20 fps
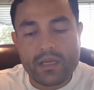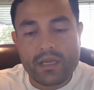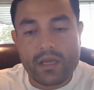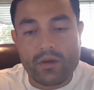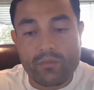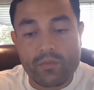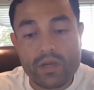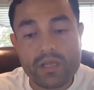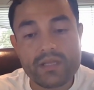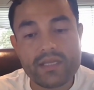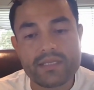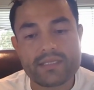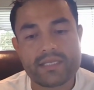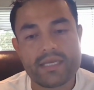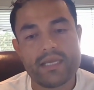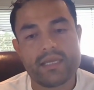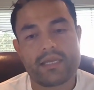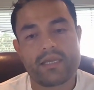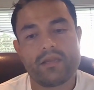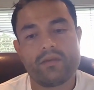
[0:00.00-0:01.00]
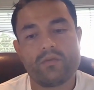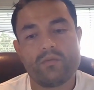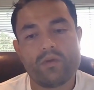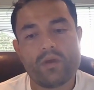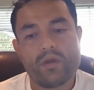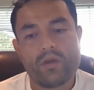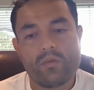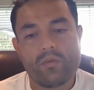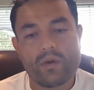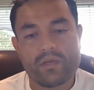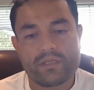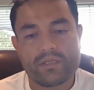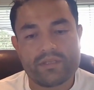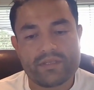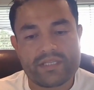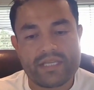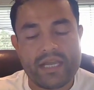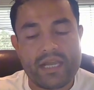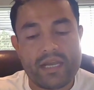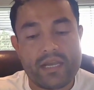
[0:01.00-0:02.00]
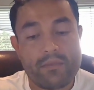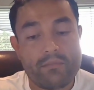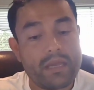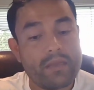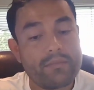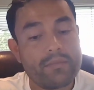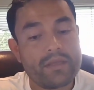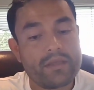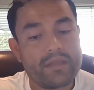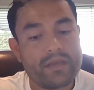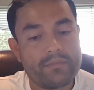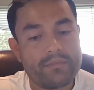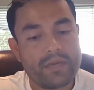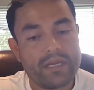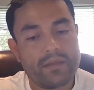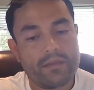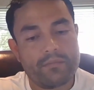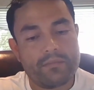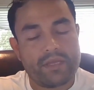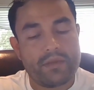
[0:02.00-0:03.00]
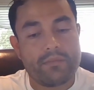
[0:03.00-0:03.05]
and really taking what they're saying, and maybe there may